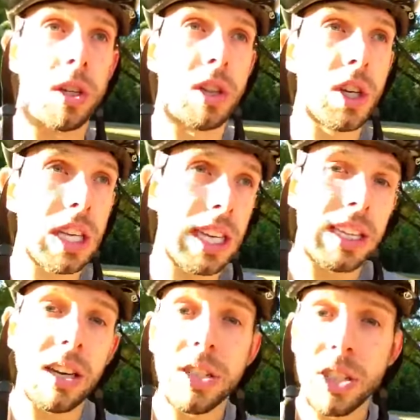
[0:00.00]
looking
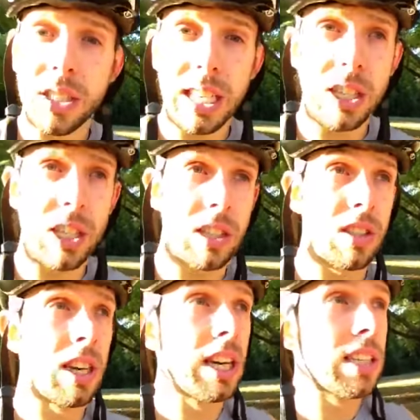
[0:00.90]
at the
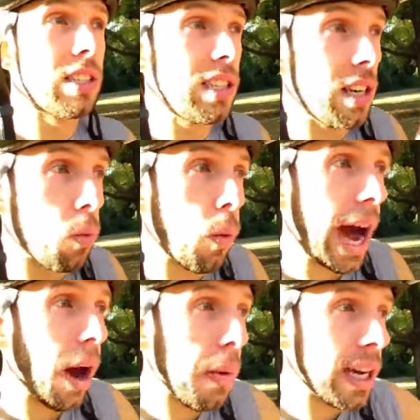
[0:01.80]
undulations, seeing
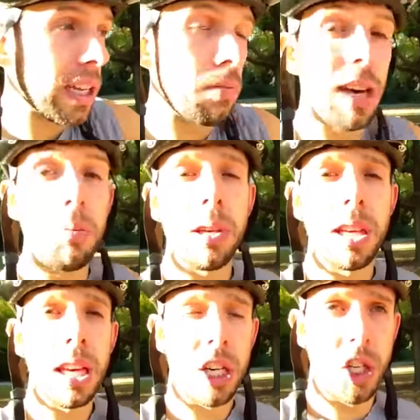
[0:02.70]
how I can maybe
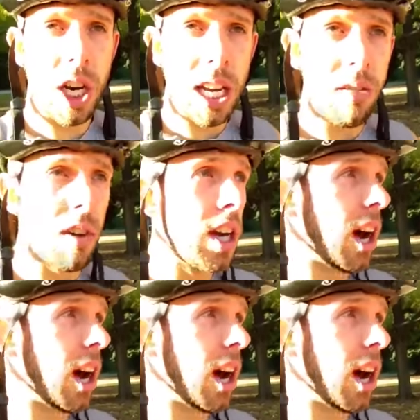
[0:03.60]
shave